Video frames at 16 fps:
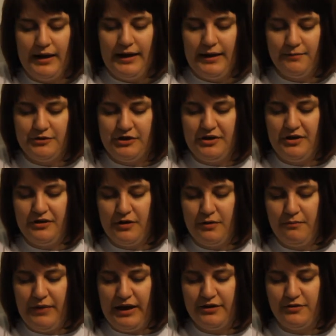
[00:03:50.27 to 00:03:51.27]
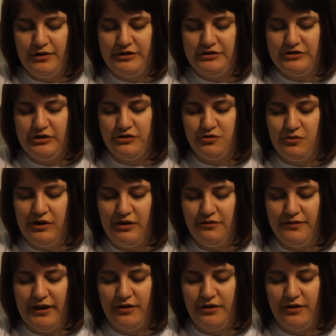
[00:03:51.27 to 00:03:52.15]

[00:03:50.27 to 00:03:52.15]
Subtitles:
I'm gonna combine question 12